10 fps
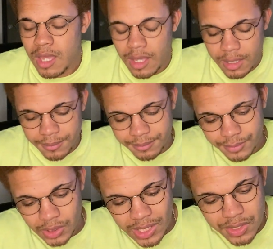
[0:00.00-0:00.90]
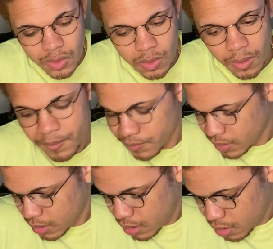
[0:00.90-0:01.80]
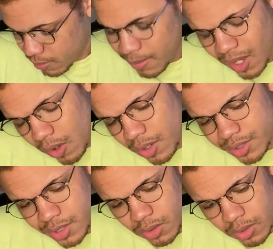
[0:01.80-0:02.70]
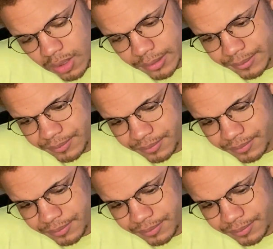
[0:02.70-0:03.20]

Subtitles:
So that's cool. Maybe I'll also